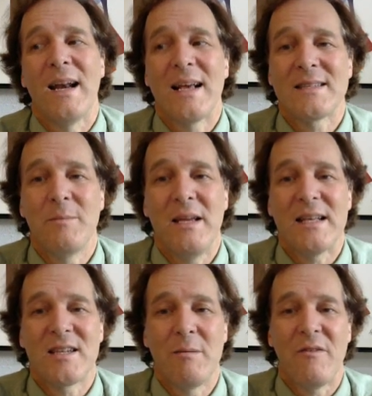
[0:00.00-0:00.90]
It's
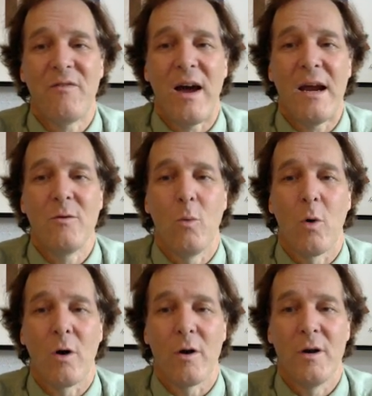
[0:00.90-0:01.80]
going to be
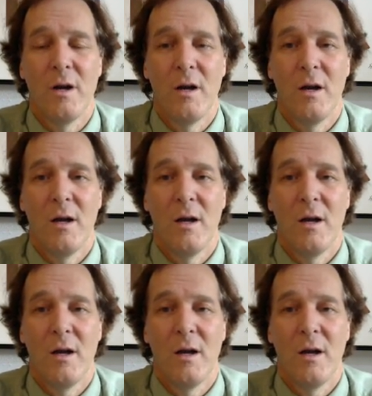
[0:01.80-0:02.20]
find word,